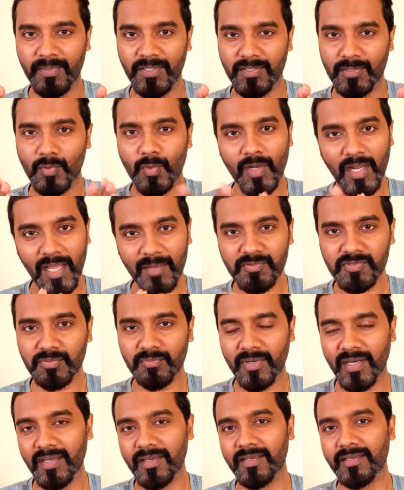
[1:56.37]
I mean, collapsed
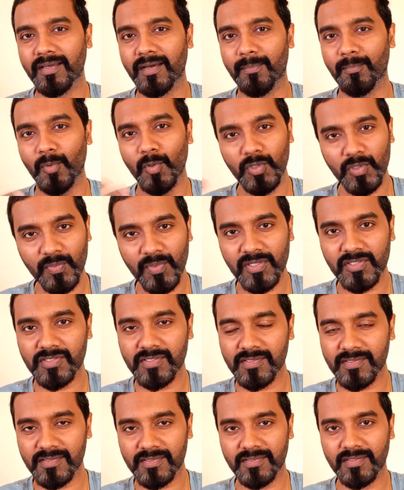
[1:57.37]
my uh,
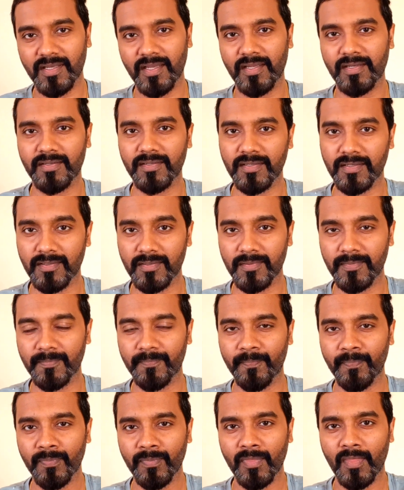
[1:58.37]
motivations and
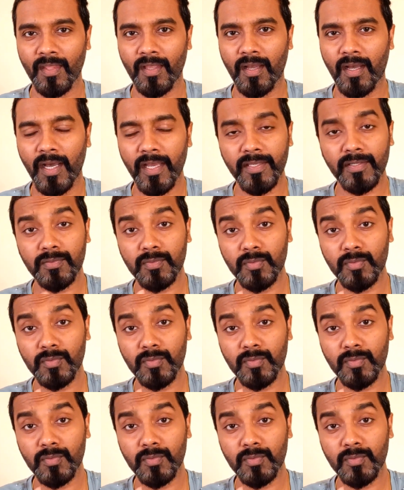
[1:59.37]
um, I